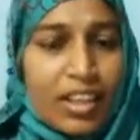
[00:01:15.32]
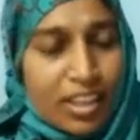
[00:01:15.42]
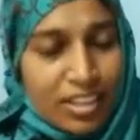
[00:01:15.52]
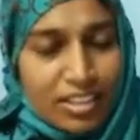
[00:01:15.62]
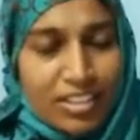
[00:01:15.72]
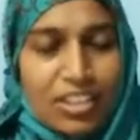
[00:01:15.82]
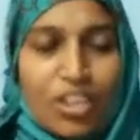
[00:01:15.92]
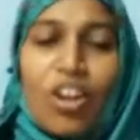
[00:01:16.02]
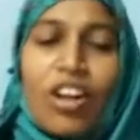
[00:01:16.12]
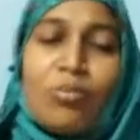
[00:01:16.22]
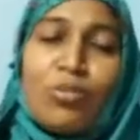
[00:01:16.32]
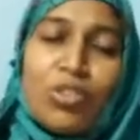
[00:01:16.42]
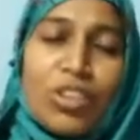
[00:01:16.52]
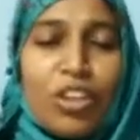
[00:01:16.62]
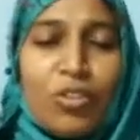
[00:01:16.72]
Yes, you are
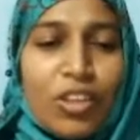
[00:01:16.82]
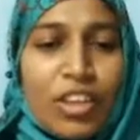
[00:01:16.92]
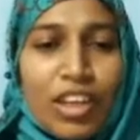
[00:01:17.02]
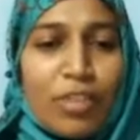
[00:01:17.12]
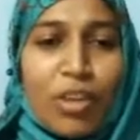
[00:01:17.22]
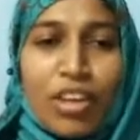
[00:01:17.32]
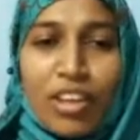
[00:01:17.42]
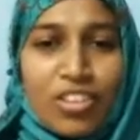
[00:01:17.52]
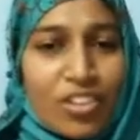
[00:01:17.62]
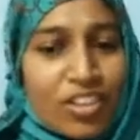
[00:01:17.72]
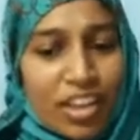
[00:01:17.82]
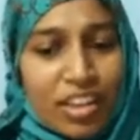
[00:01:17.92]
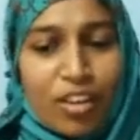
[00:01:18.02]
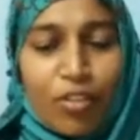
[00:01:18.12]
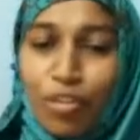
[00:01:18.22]
absolutely right, my dear
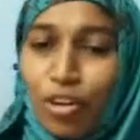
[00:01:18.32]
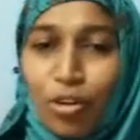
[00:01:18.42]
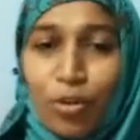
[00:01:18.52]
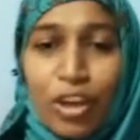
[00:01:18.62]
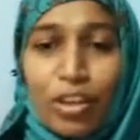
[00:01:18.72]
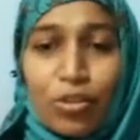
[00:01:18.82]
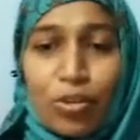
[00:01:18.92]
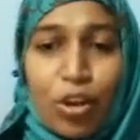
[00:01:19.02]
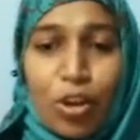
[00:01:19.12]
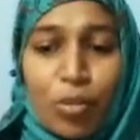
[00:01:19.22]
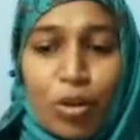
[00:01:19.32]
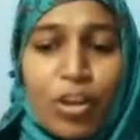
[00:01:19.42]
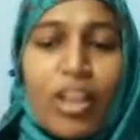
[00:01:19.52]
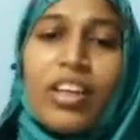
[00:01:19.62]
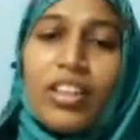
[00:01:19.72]
children. You are going to talk
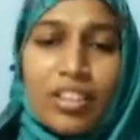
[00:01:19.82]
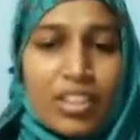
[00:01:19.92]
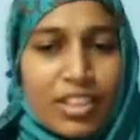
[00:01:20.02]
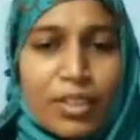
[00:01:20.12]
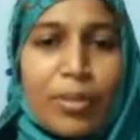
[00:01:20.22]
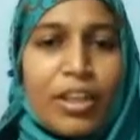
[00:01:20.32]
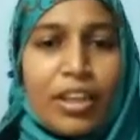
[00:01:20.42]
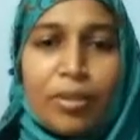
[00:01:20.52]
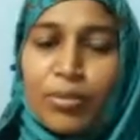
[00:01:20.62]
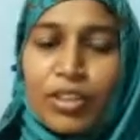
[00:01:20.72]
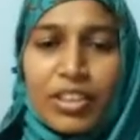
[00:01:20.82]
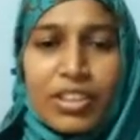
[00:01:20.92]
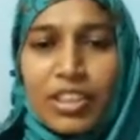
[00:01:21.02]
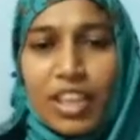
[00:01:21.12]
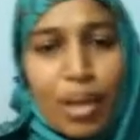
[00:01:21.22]
about decimal
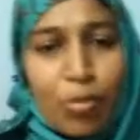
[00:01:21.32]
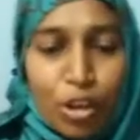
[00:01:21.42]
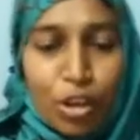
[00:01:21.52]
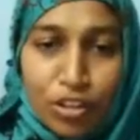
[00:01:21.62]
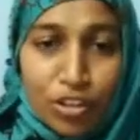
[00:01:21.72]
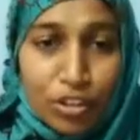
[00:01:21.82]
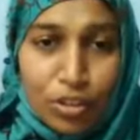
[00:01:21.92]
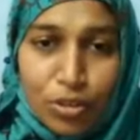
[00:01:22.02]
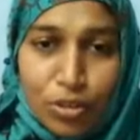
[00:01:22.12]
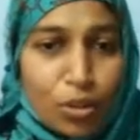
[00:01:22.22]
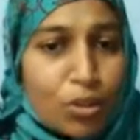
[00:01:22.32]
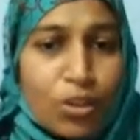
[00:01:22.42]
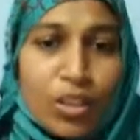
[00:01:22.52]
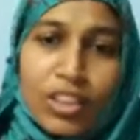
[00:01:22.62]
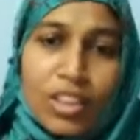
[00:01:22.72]
numbers. I am going to introduce you
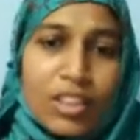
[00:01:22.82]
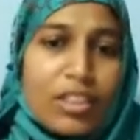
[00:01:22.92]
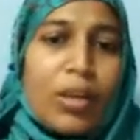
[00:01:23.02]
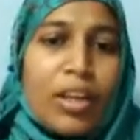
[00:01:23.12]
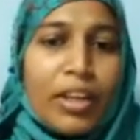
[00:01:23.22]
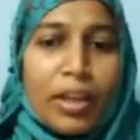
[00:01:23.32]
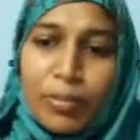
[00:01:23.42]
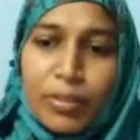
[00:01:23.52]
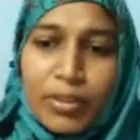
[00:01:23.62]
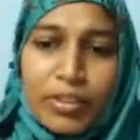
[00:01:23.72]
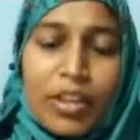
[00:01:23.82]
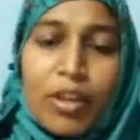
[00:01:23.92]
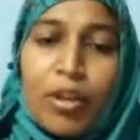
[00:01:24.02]
decimal numbers.